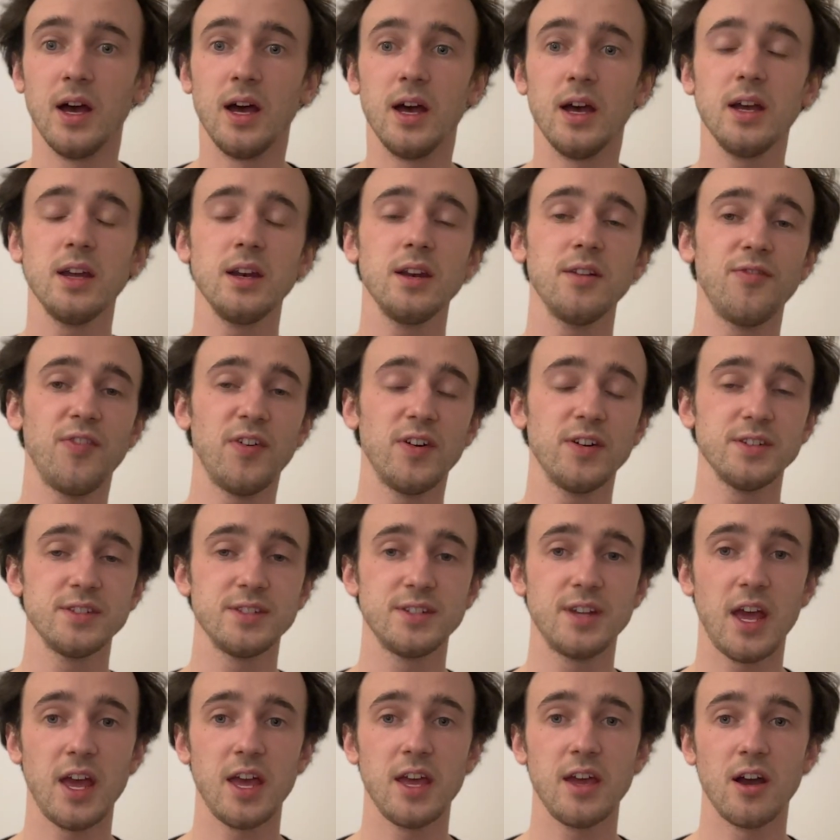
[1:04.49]
In the first
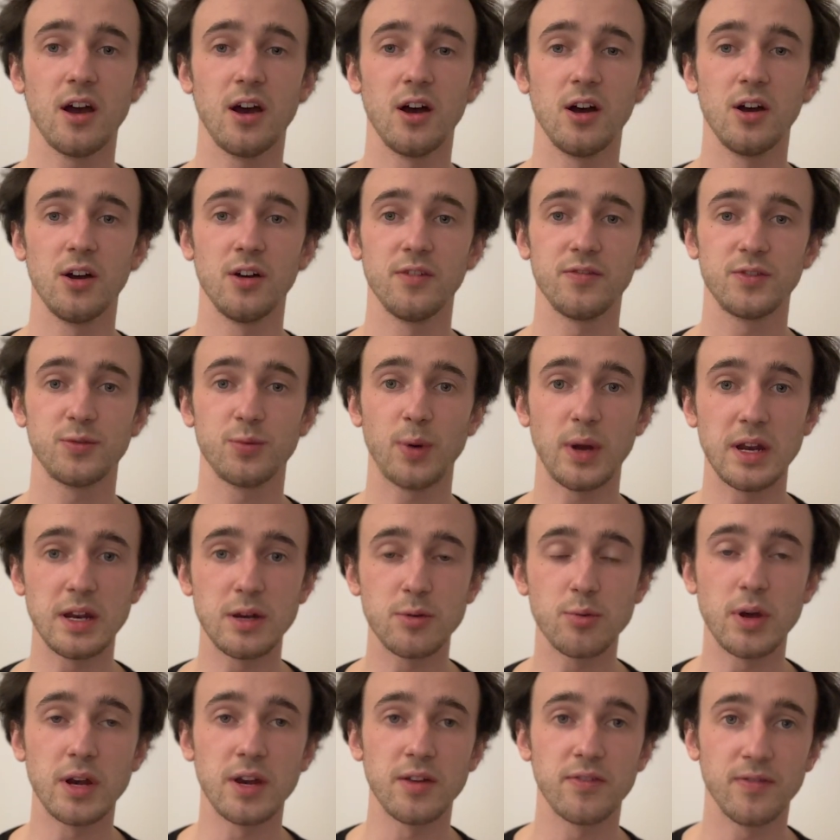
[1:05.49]
day of
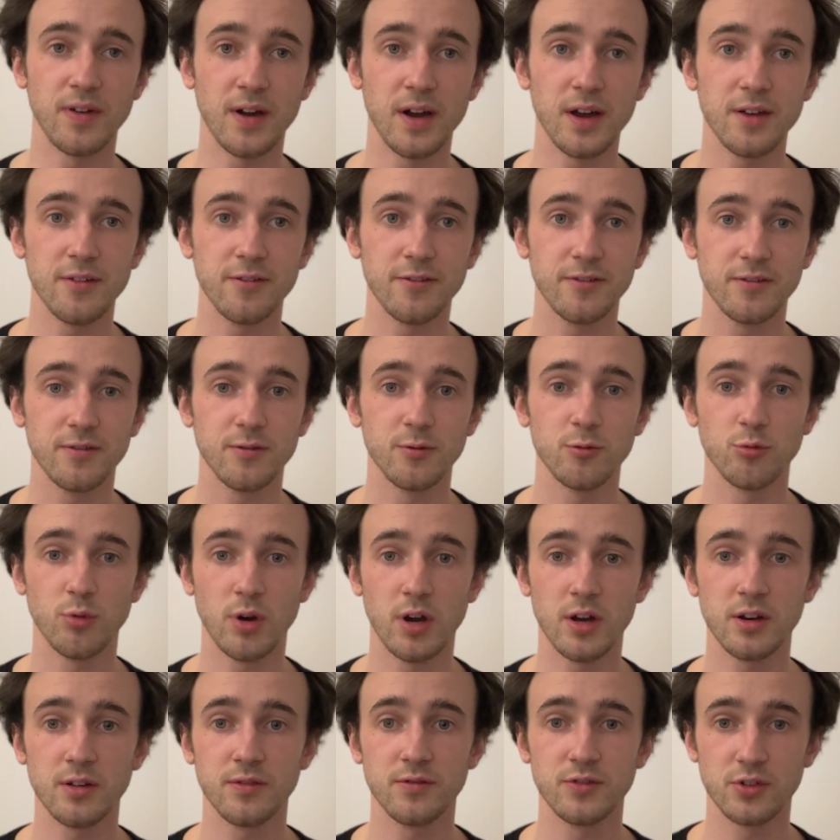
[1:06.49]
2025,
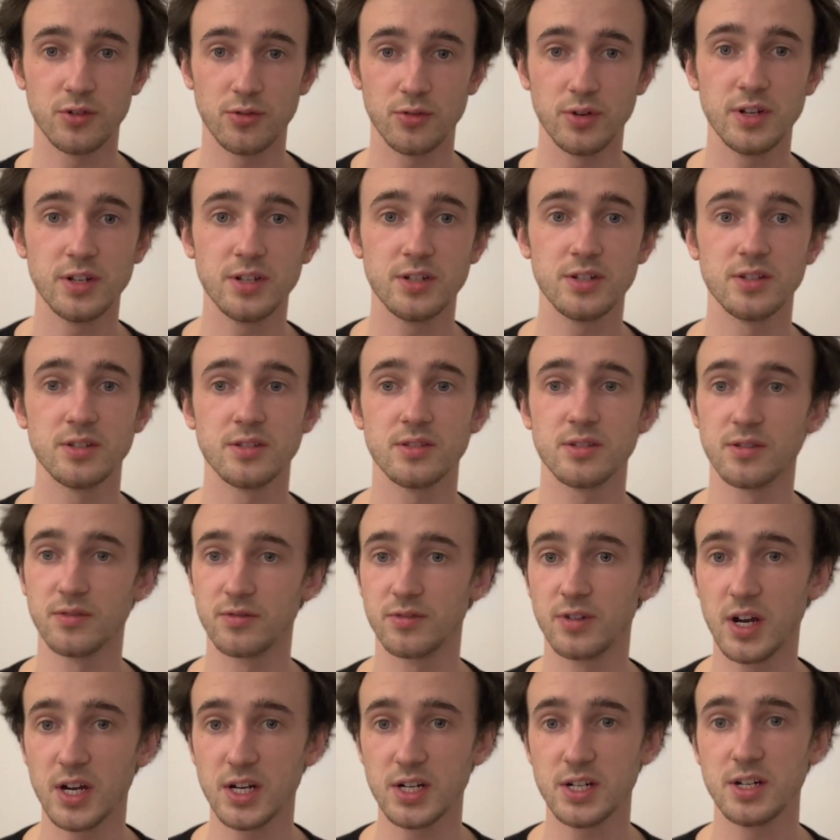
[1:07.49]
one of the regions of
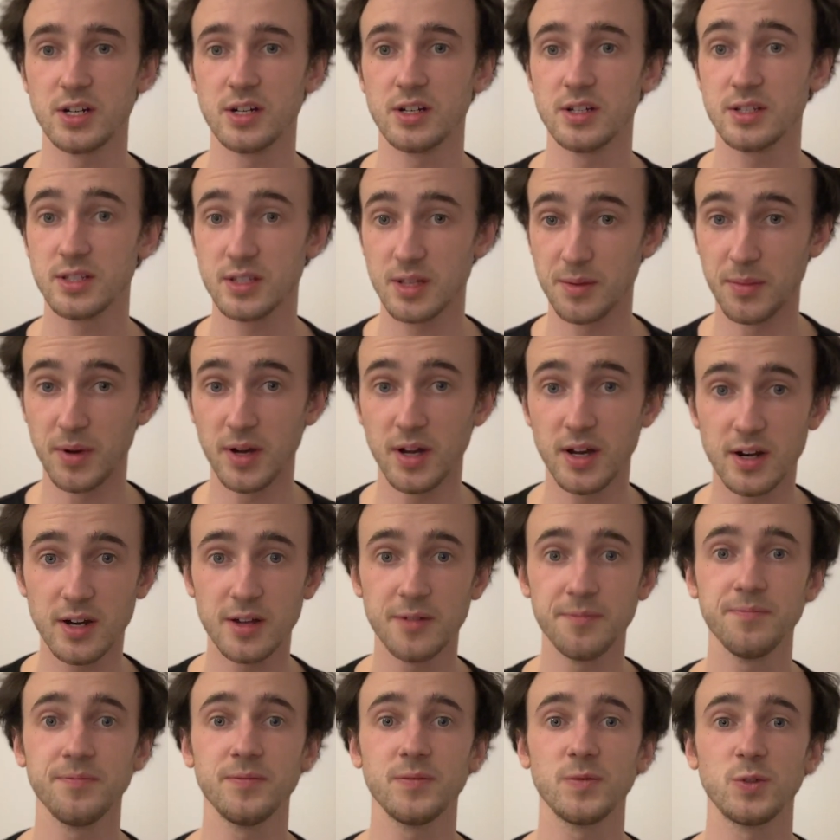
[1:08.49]
Russia,
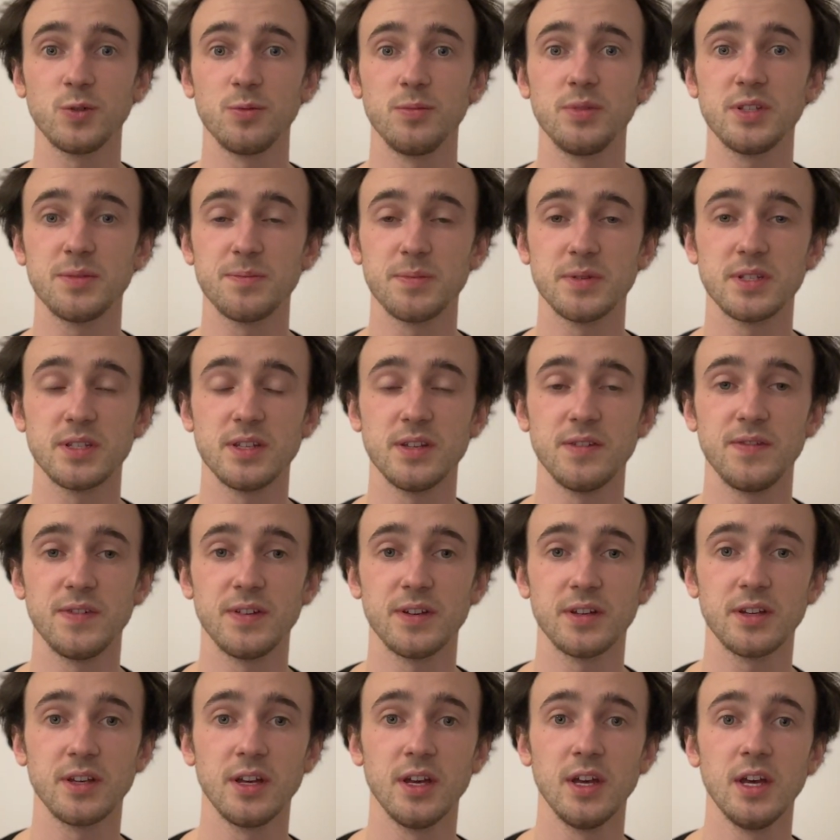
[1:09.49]
Samara to be
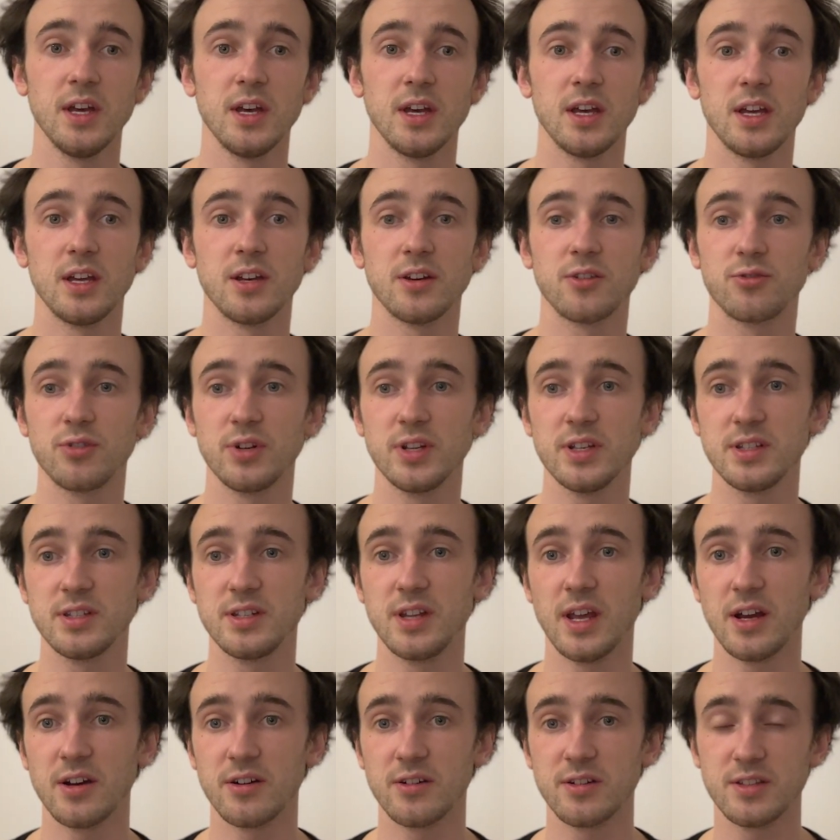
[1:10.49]
specific, increased
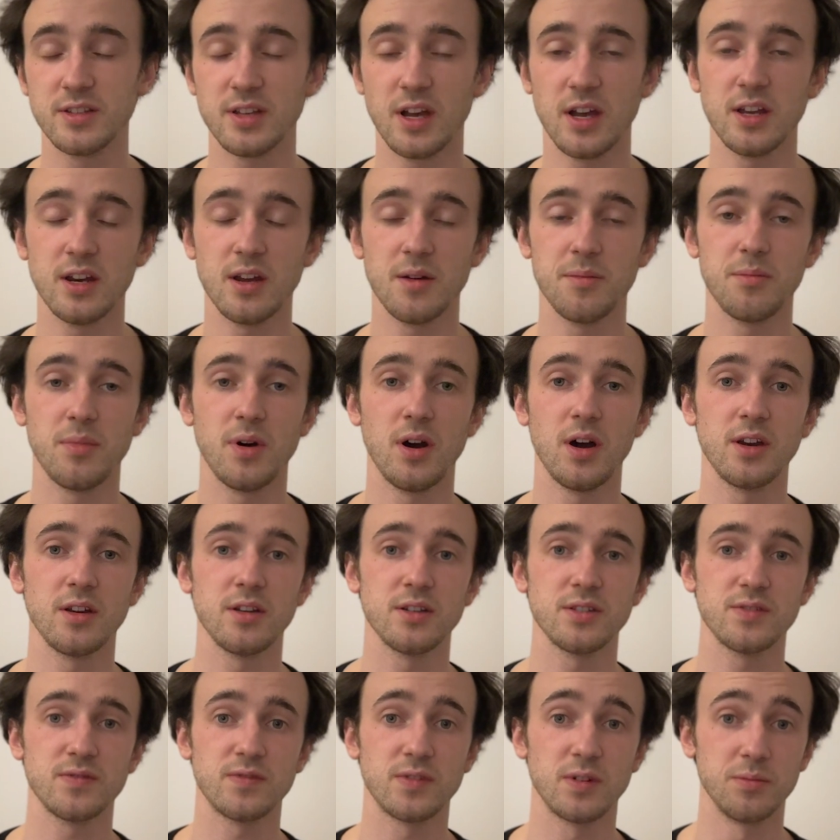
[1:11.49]
their sign-up
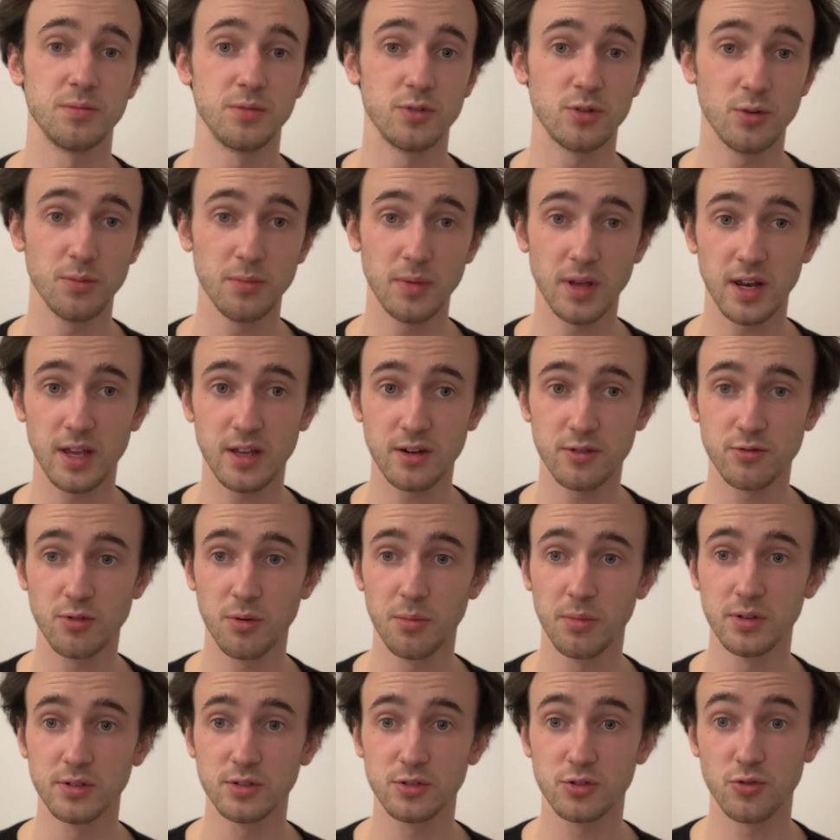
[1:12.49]
bonus from 2 million
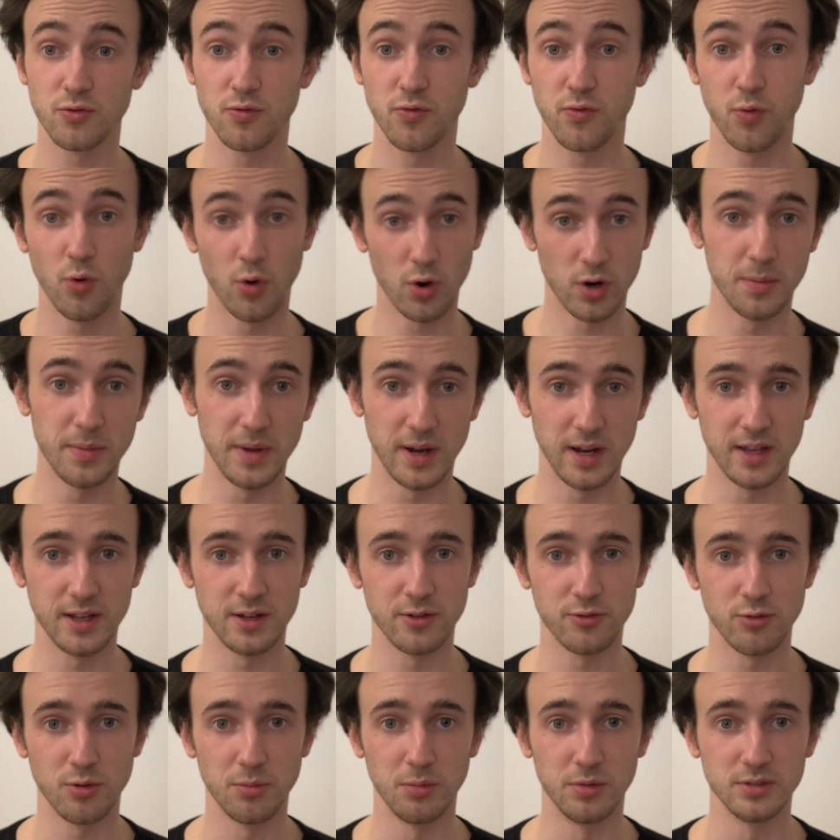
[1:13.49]
rubles to 4 million
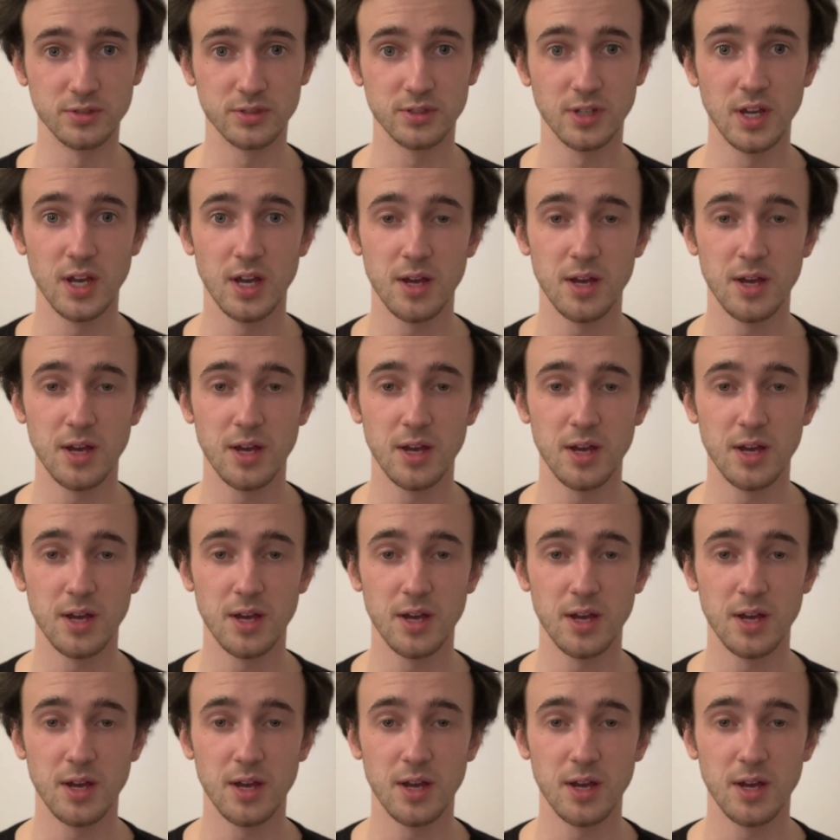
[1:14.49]
rubles.